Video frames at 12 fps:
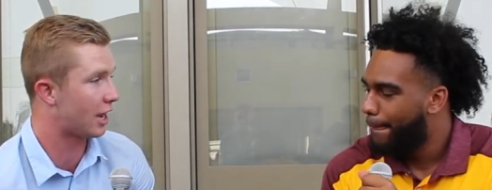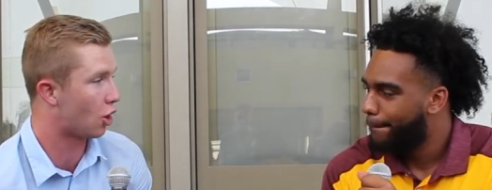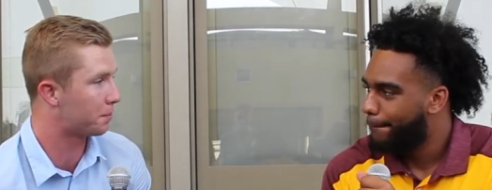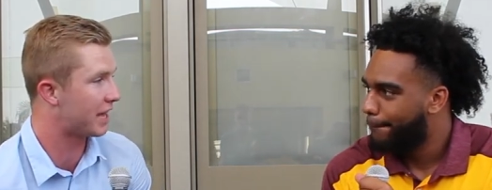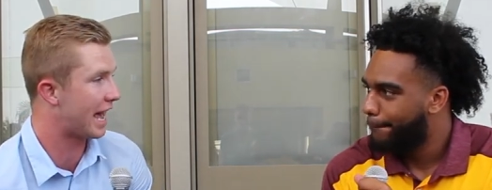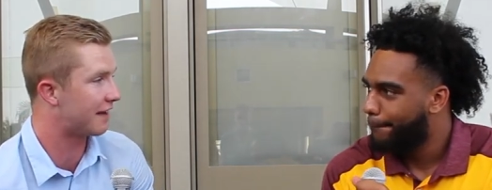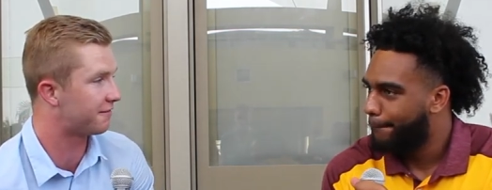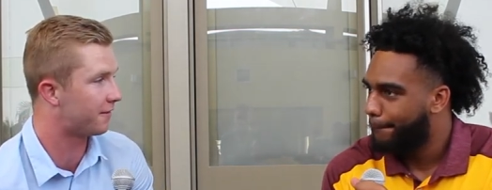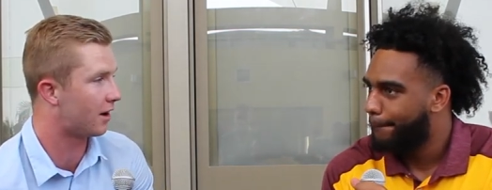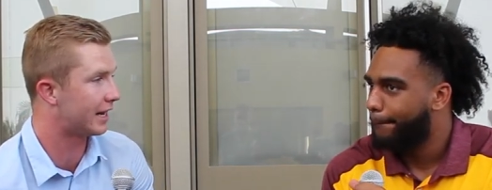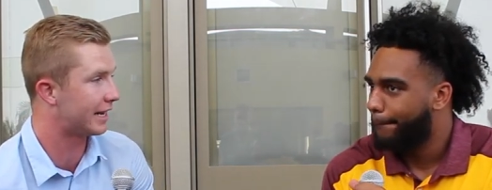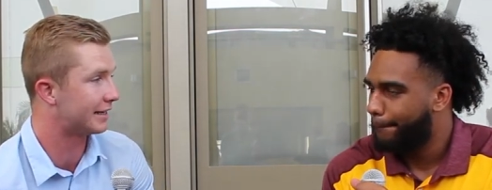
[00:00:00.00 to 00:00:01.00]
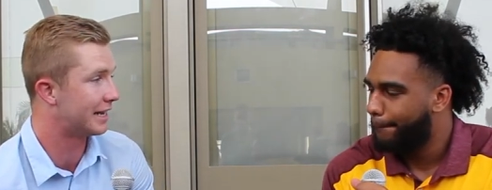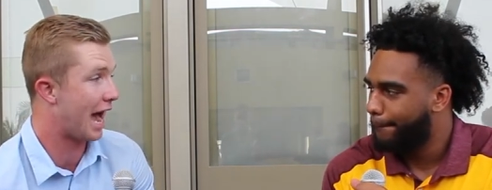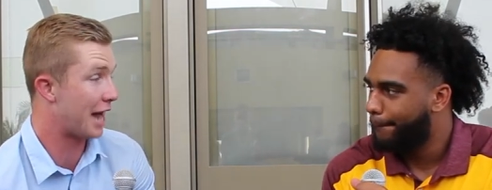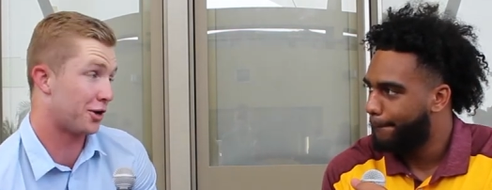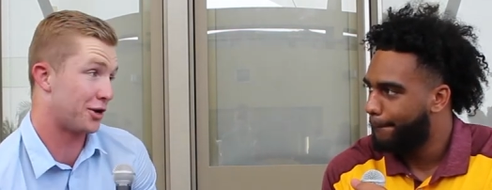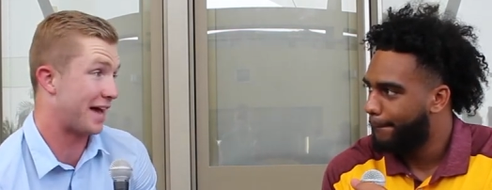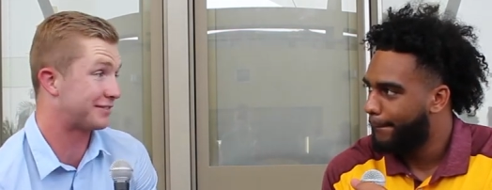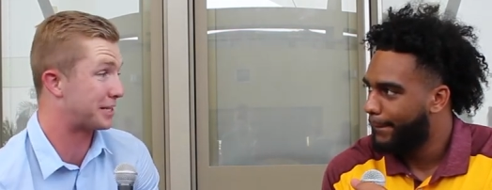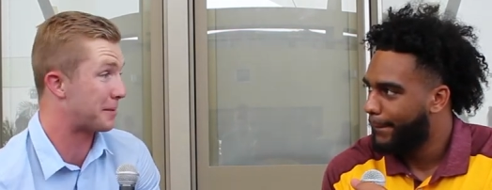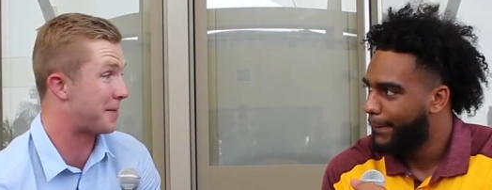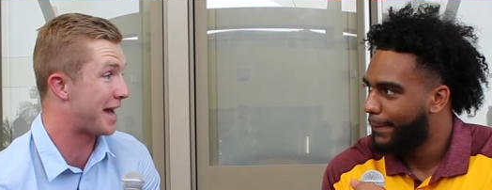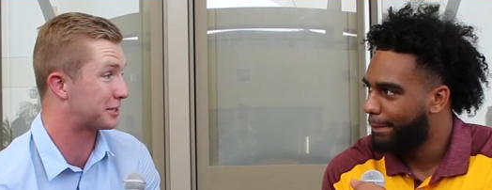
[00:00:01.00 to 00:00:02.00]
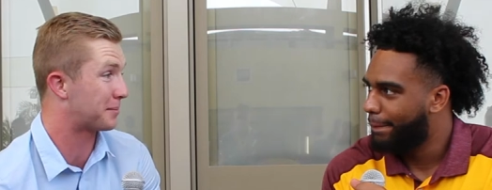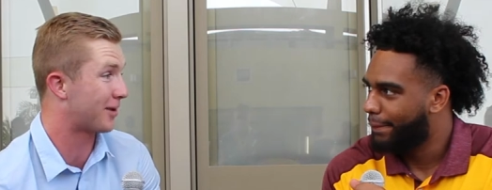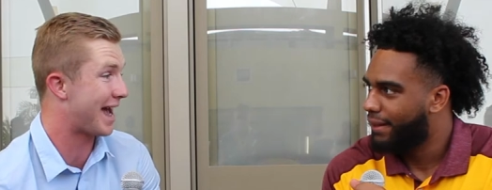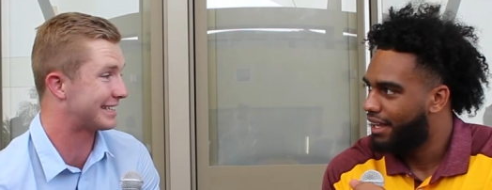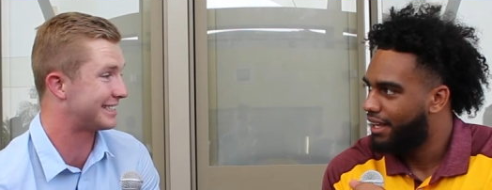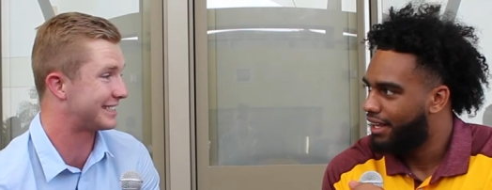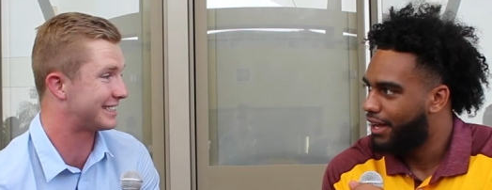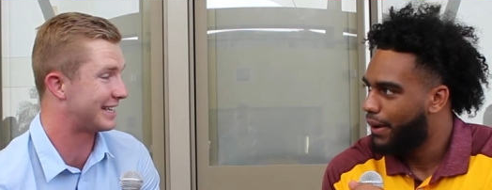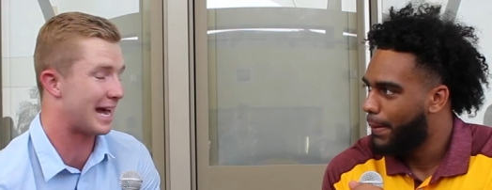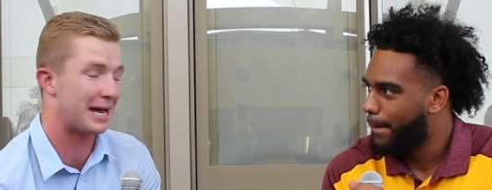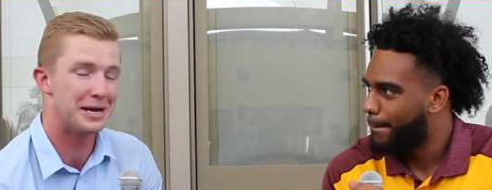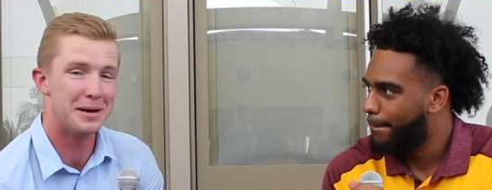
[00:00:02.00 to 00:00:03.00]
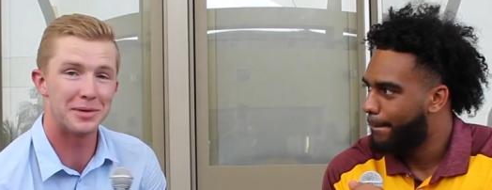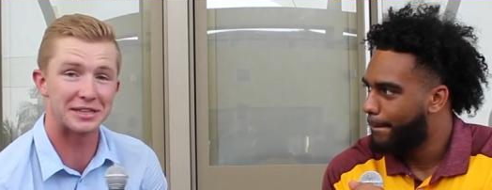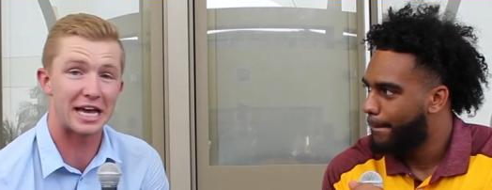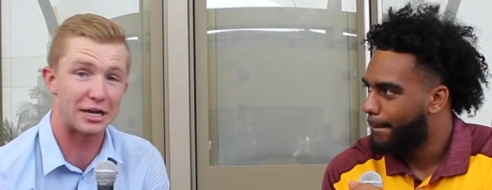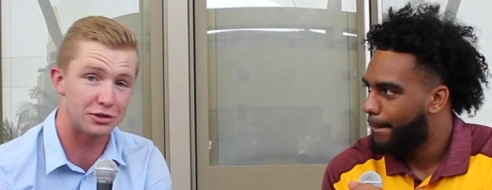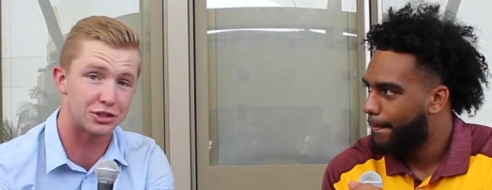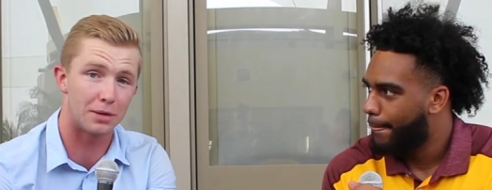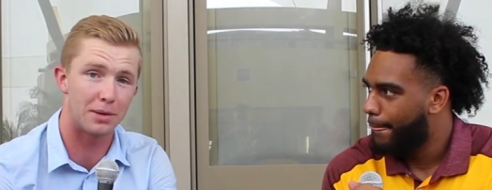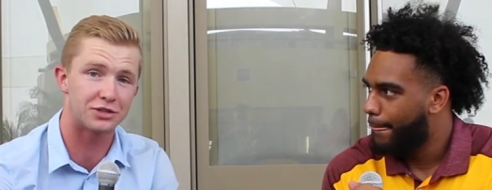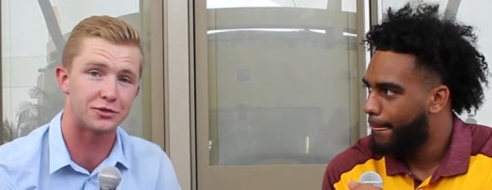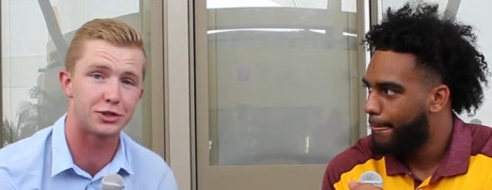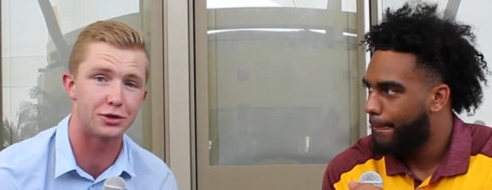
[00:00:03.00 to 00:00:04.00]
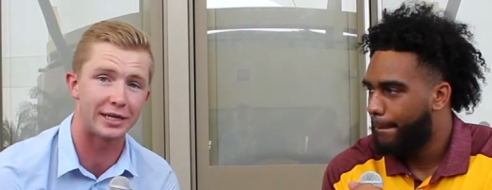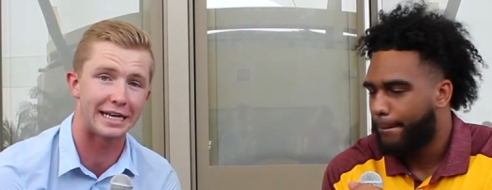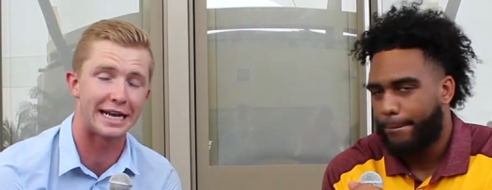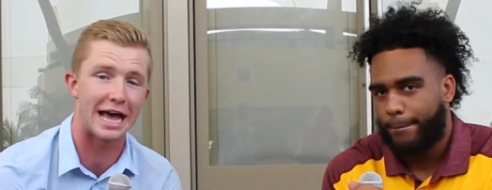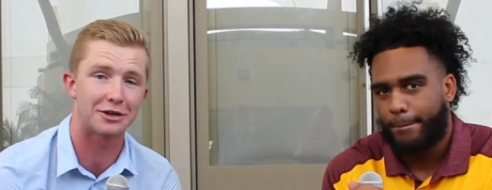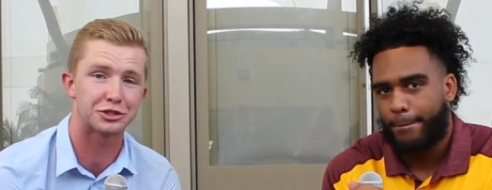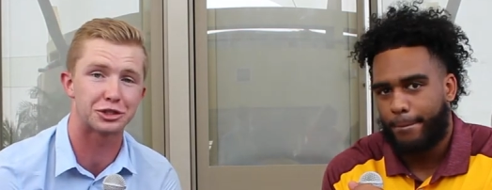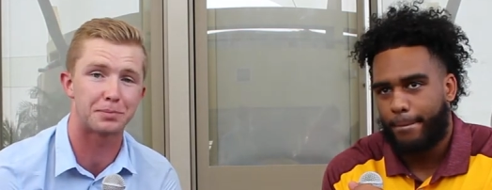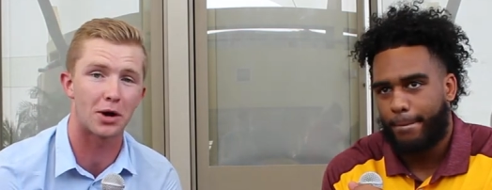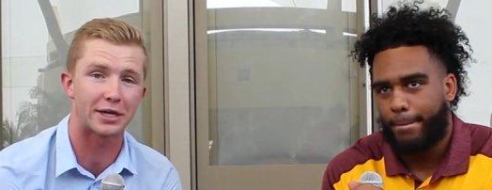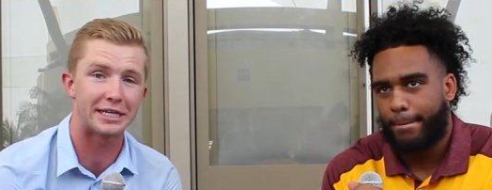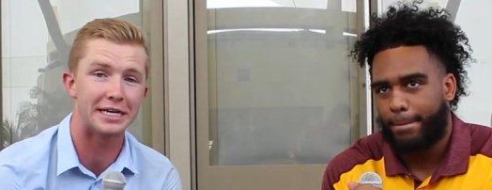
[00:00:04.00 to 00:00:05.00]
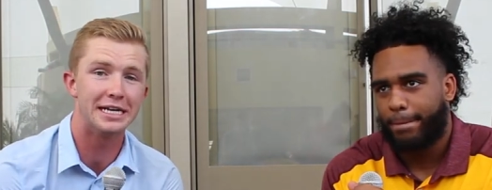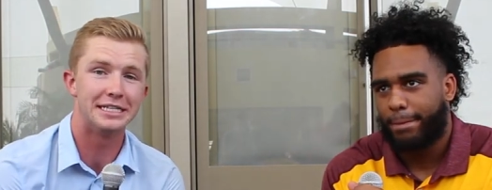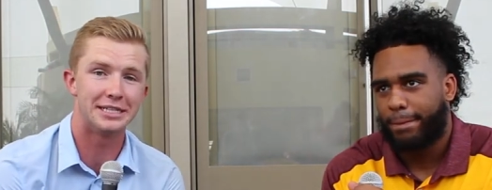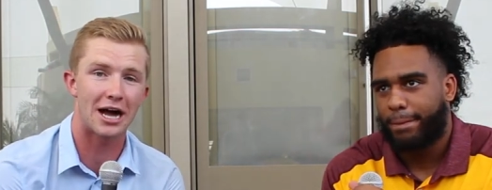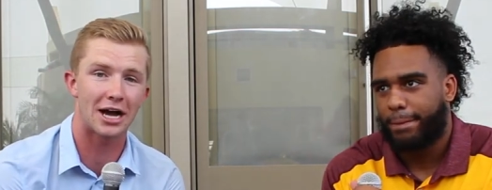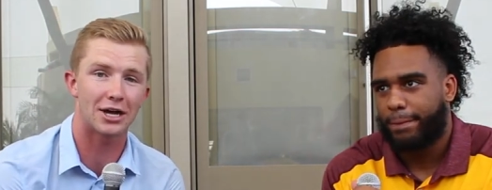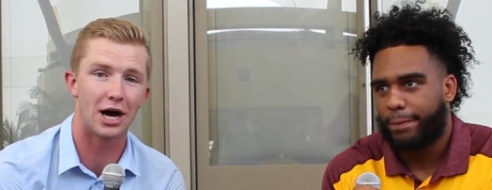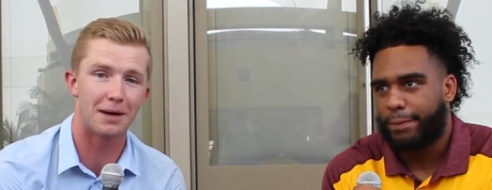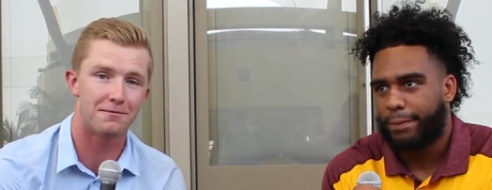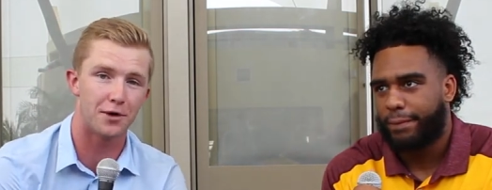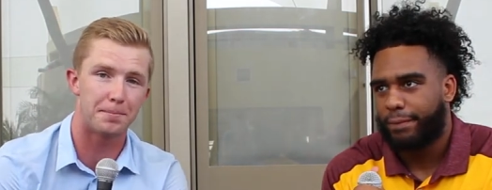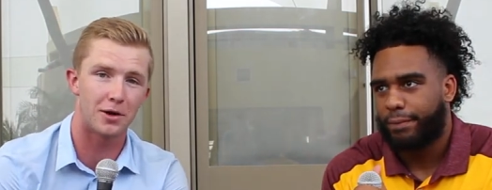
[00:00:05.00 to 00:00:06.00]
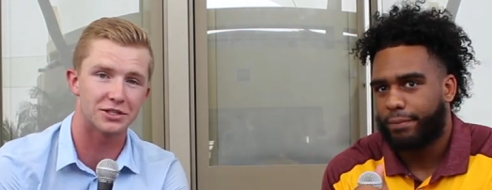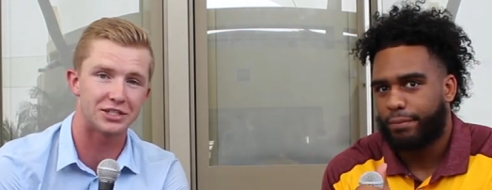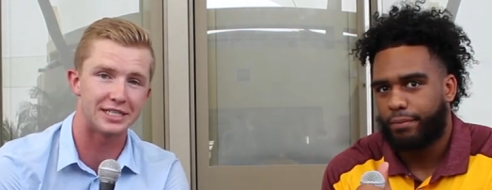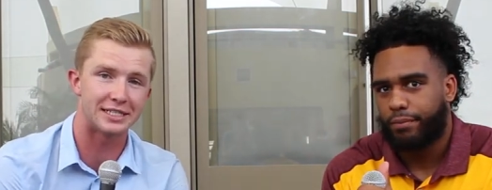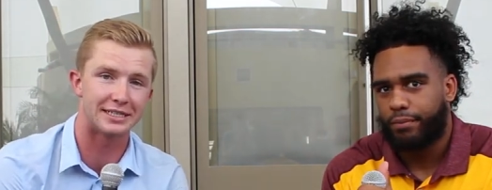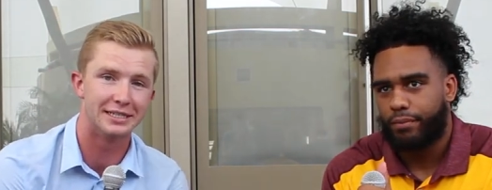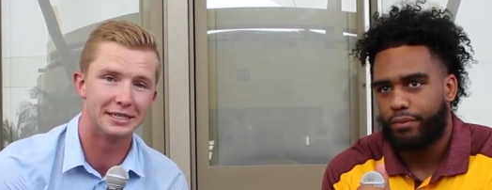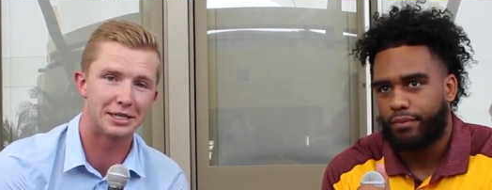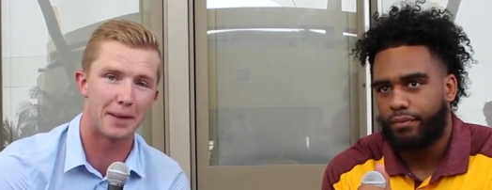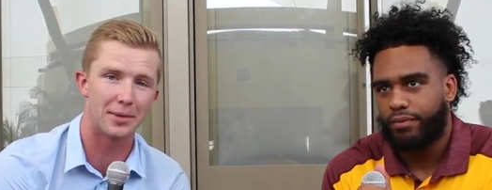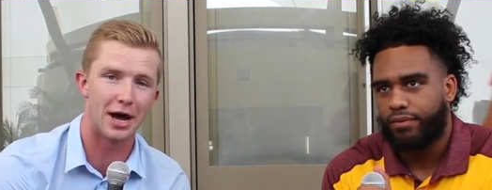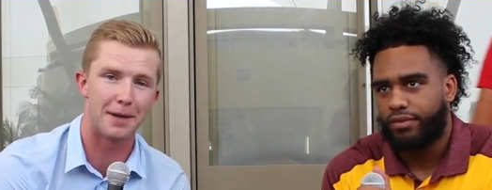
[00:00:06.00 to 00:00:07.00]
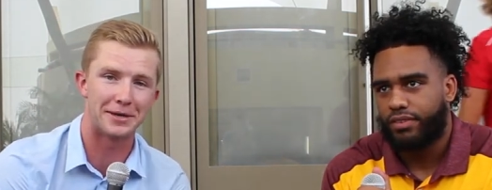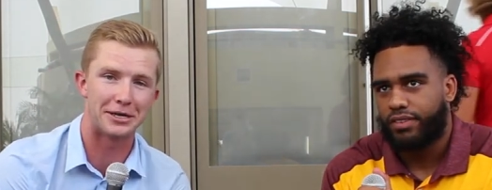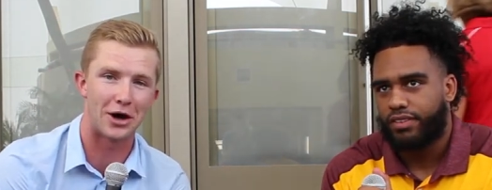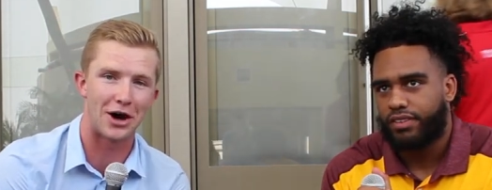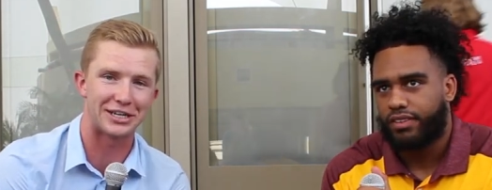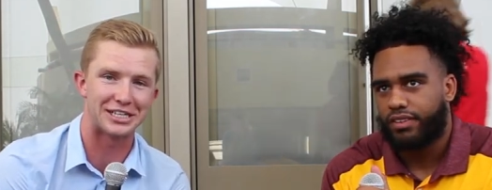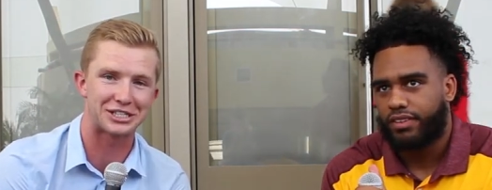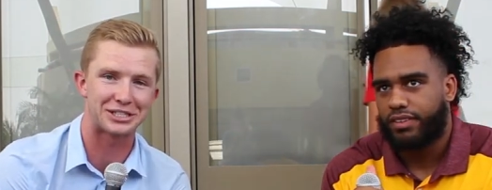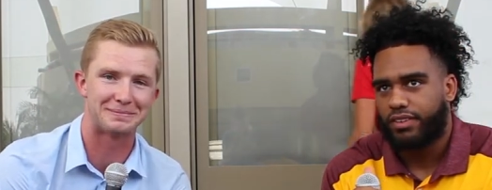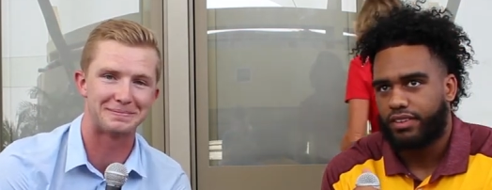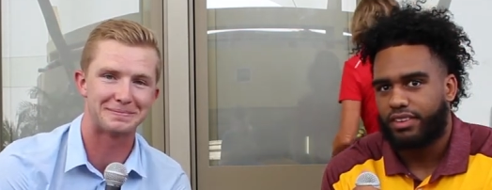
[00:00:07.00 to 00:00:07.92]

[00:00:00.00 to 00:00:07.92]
Speaker 1: Hope you had fun, and I know you have to get back to practice today. But thank you so much for tuning in to HouseOfSparky.com. Football season coming up in August.